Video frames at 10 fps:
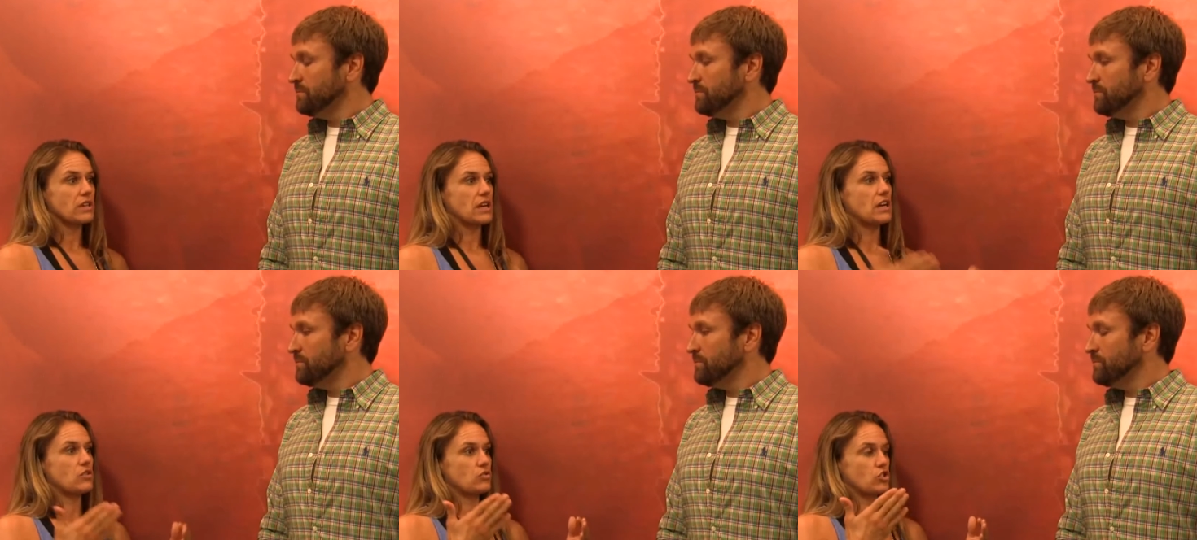Speaker 1: Like
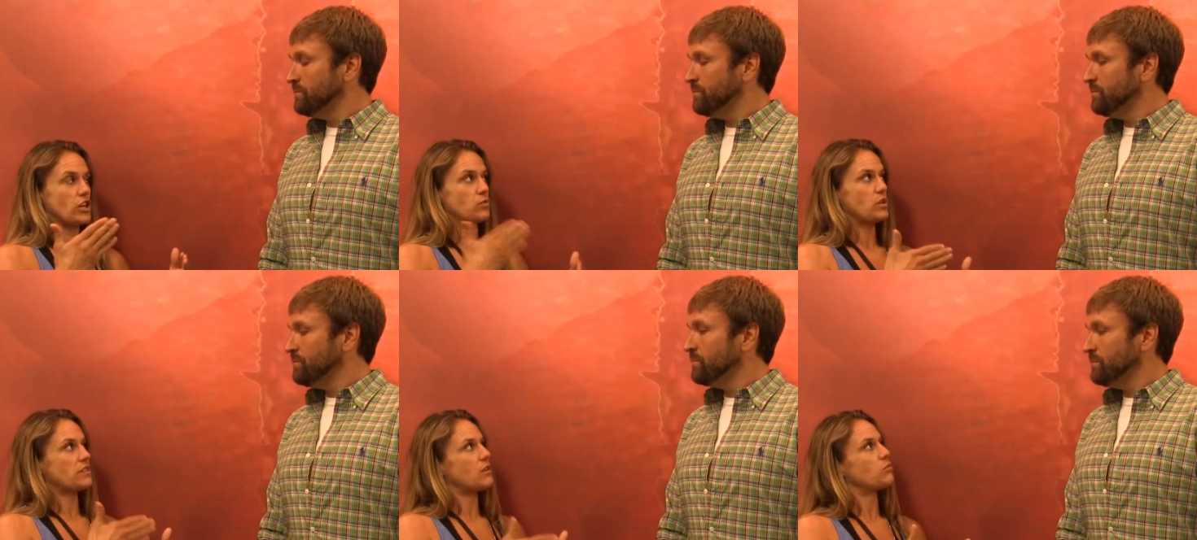I don't train
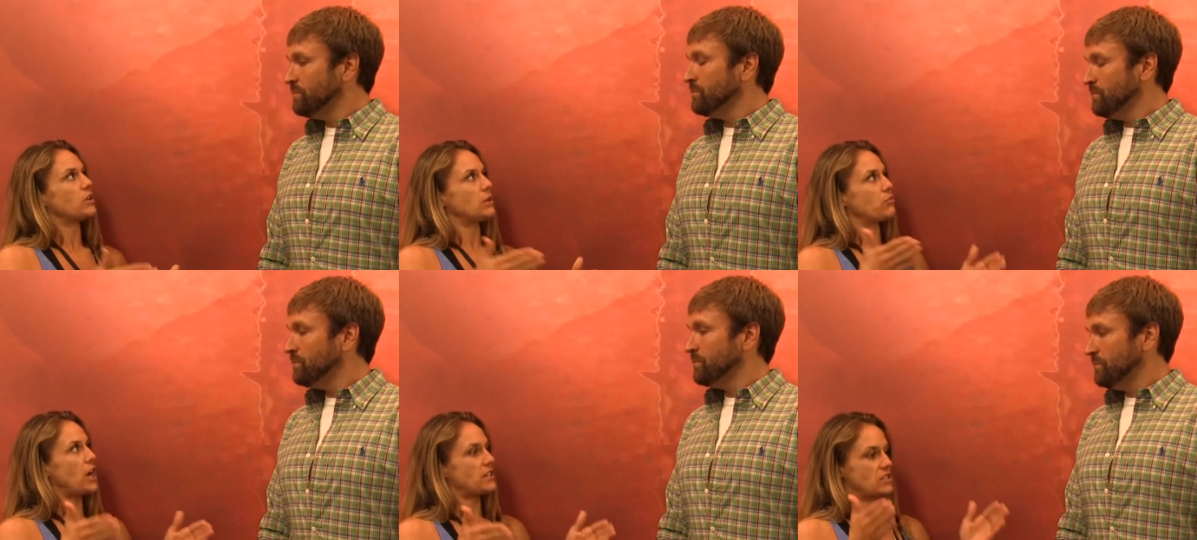with them, but
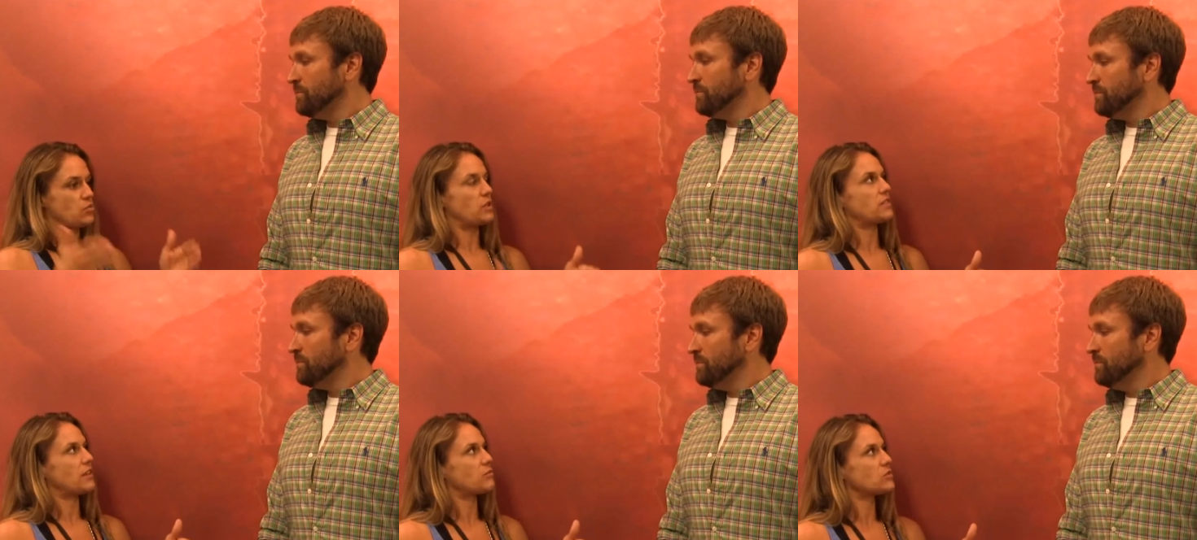practice
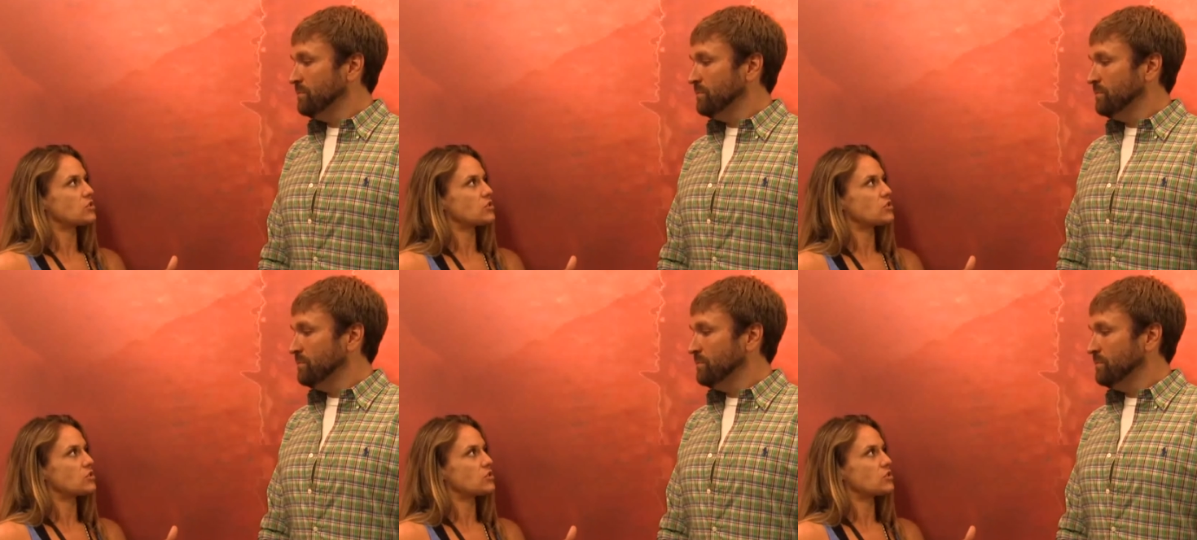with them.